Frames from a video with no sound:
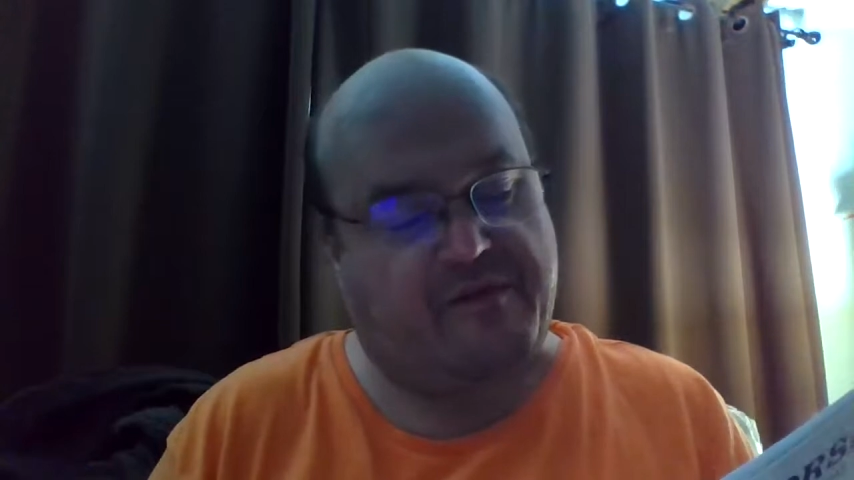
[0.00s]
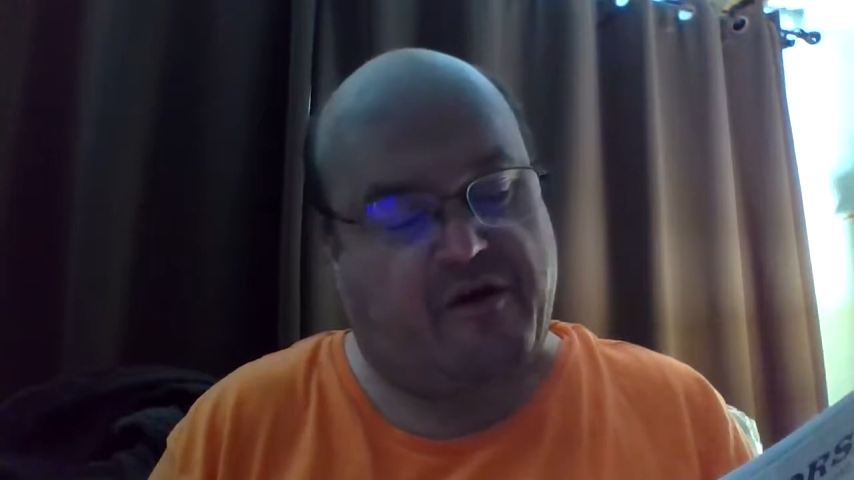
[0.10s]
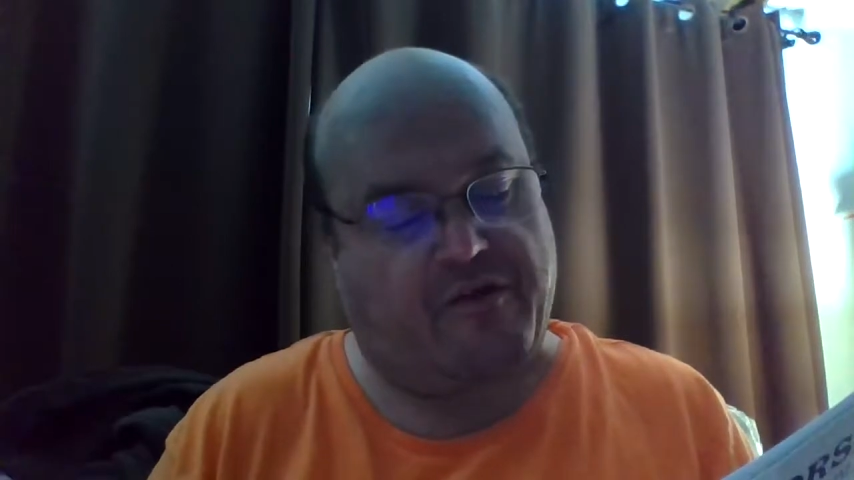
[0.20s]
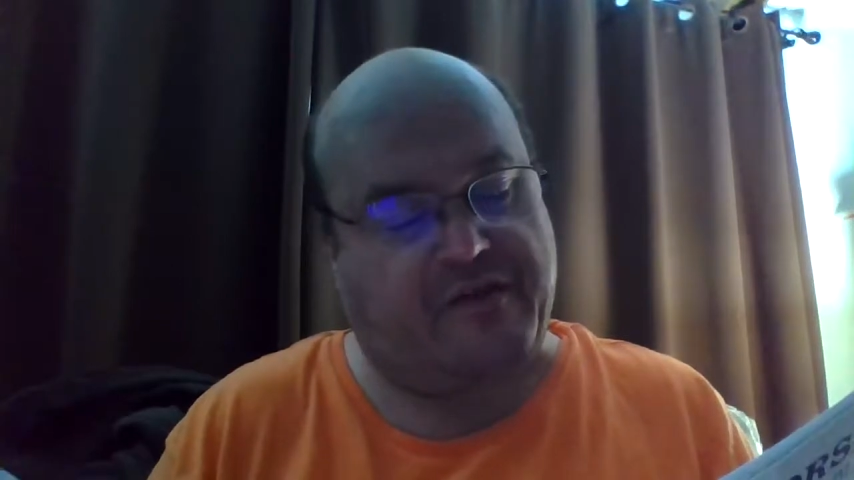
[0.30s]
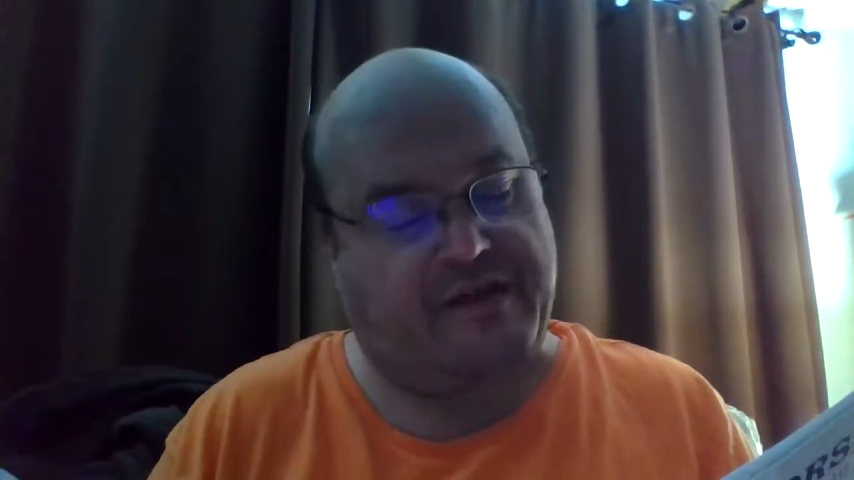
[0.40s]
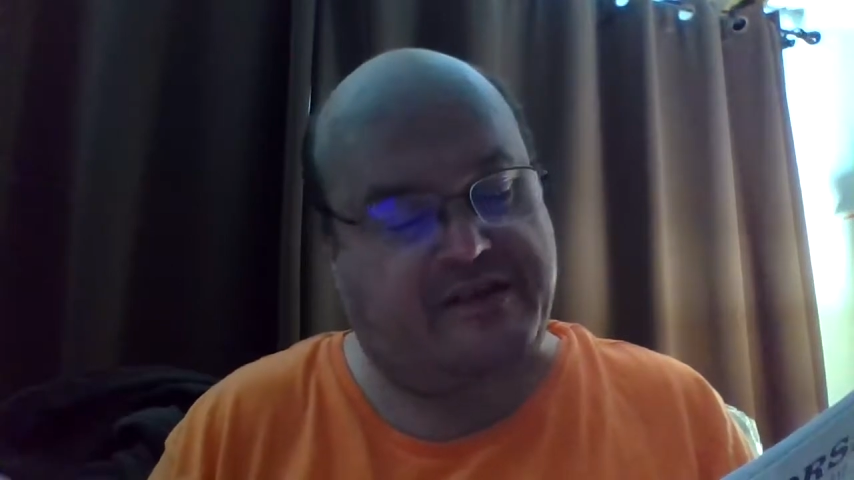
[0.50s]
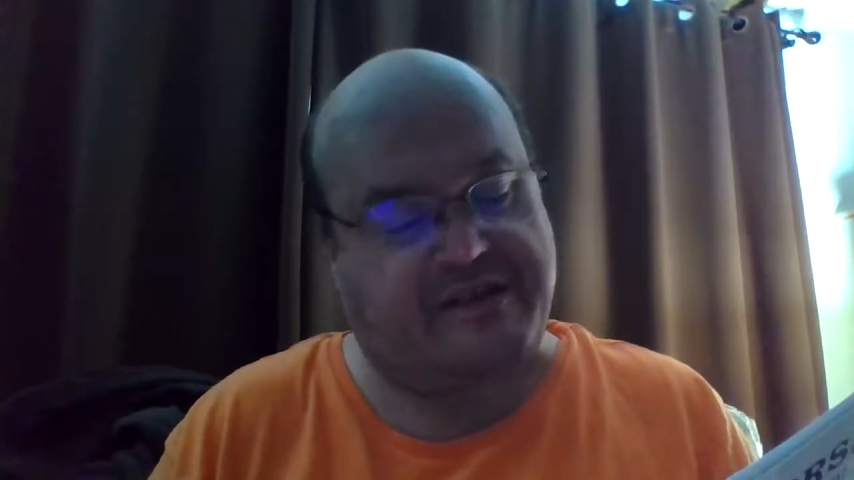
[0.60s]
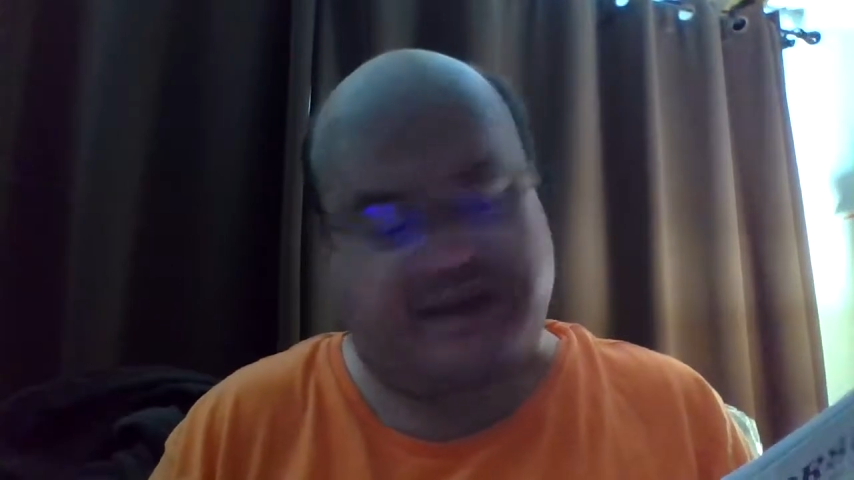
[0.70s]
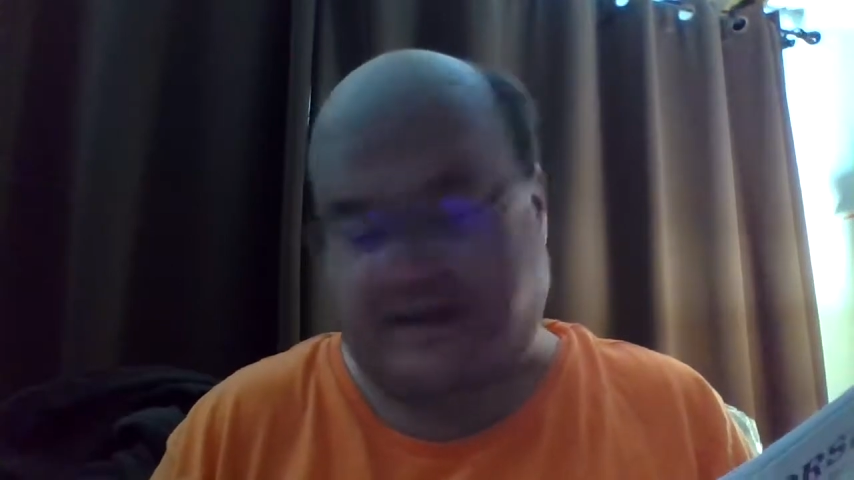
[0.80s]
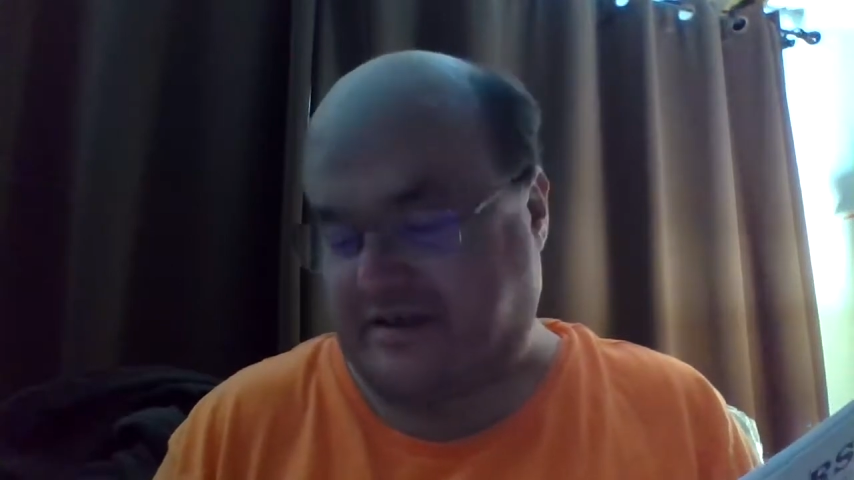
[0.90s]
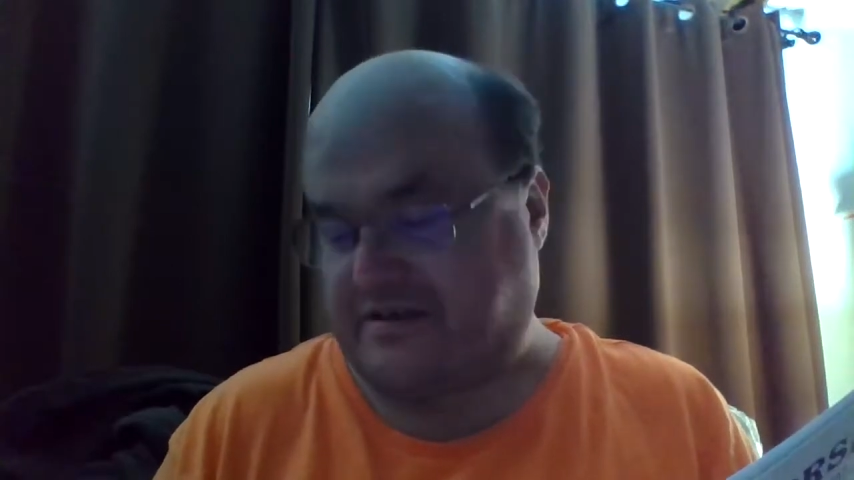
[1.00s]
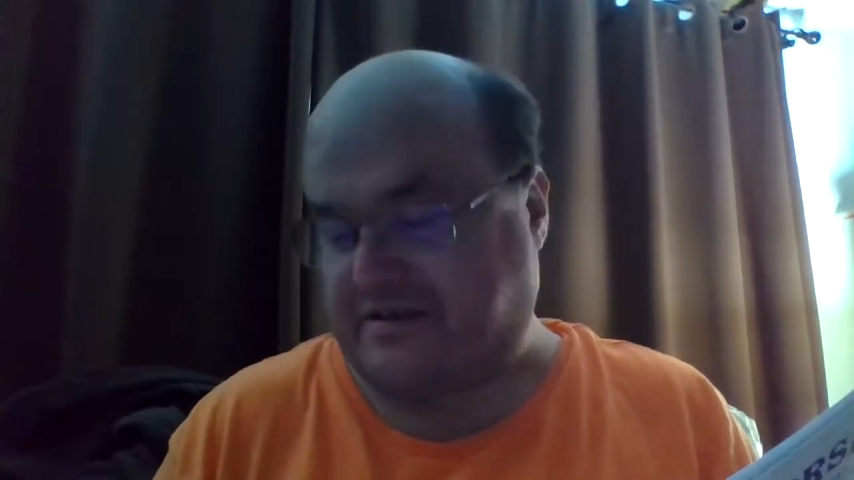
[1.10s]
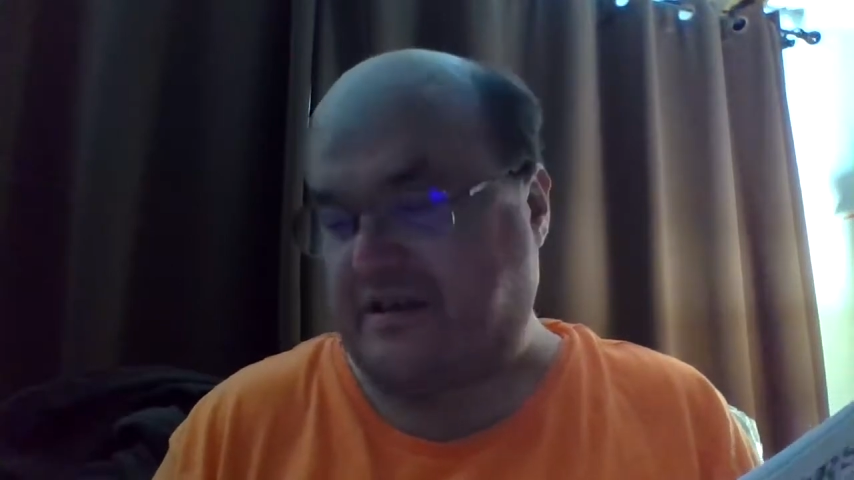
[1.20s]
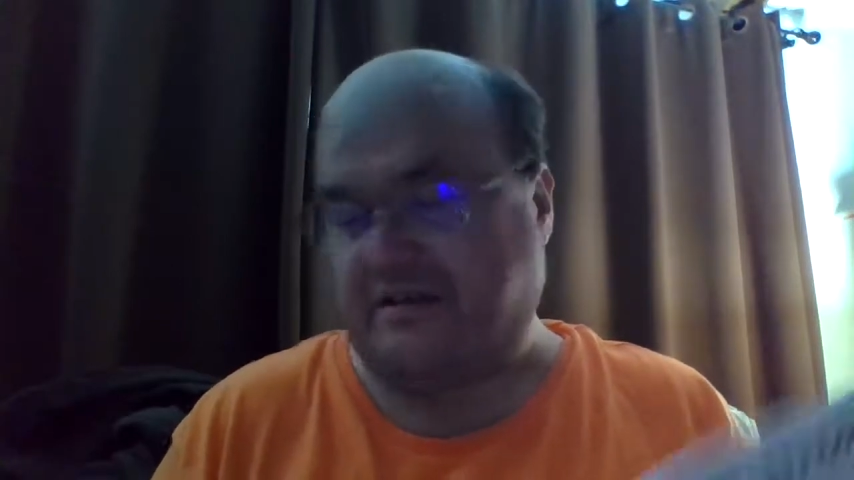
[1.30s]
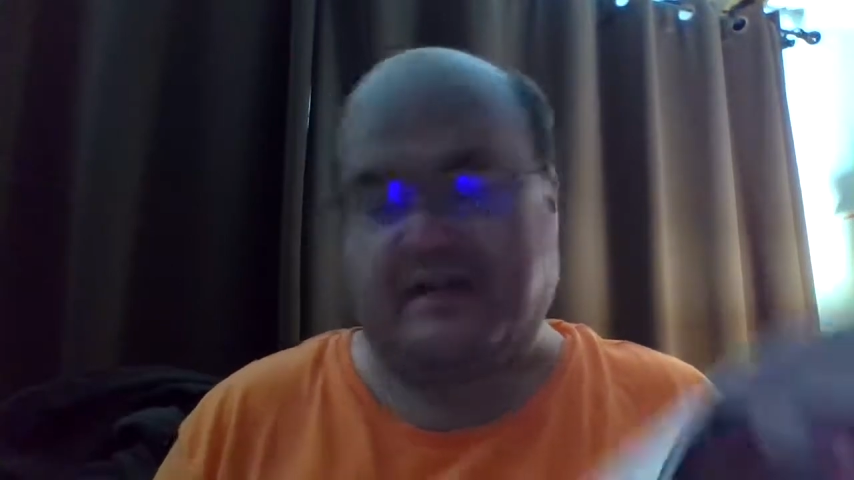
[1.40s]
all these things.
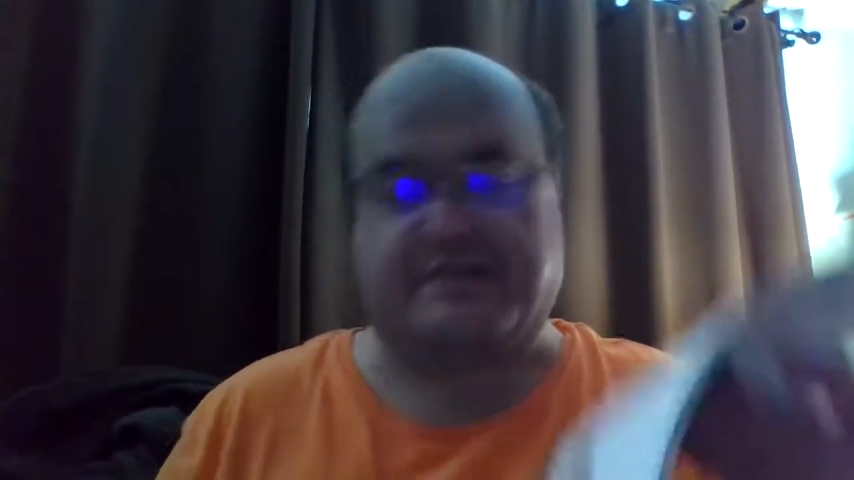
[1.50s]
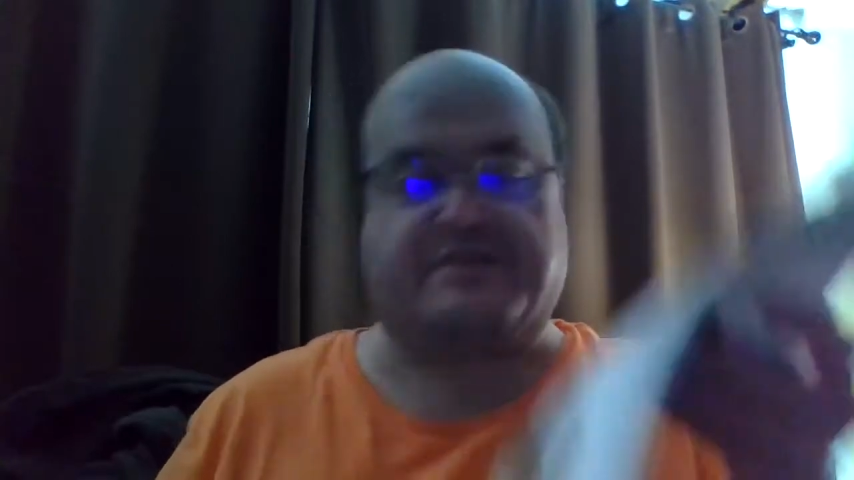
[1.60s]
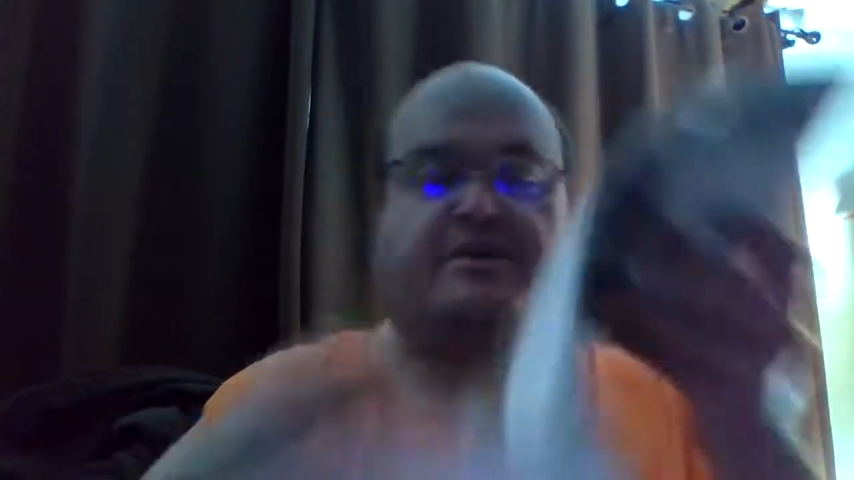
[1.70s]
Let's